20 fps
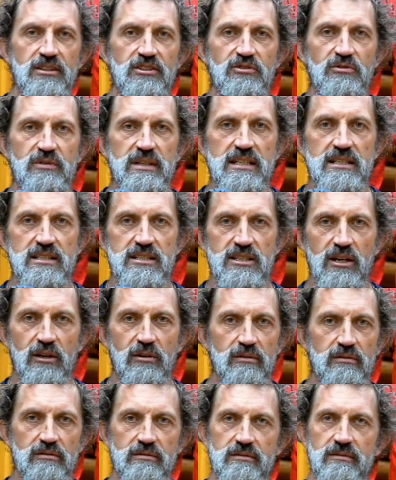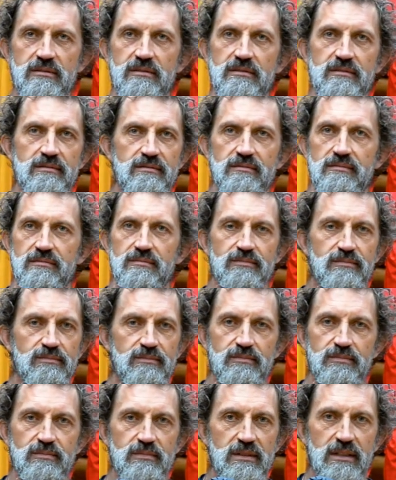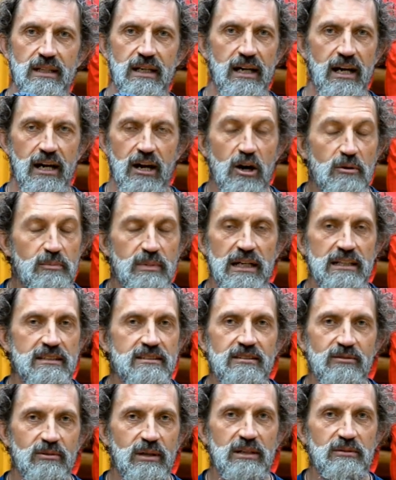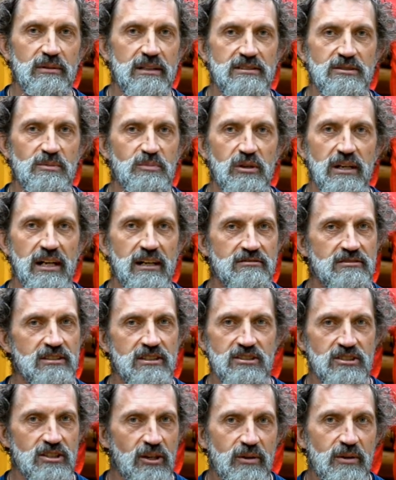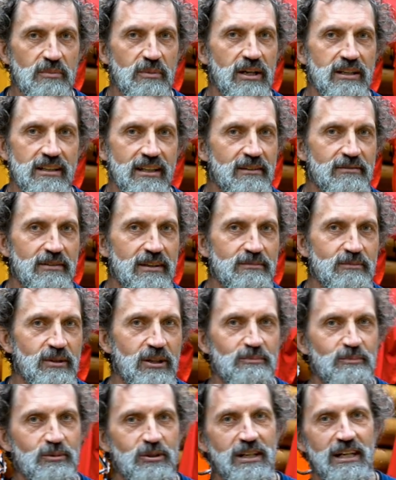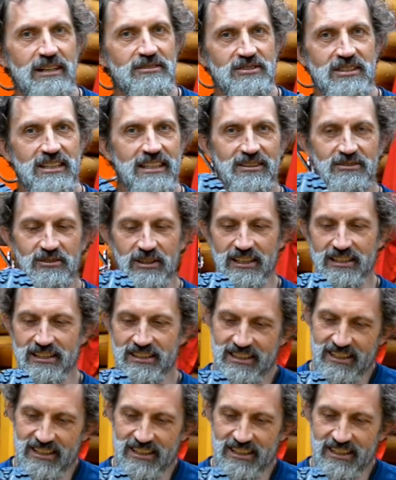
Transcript: III sole. I hope that's the right way to pronounce it. Sorry, Meindl, if I'm not pronouncing it right.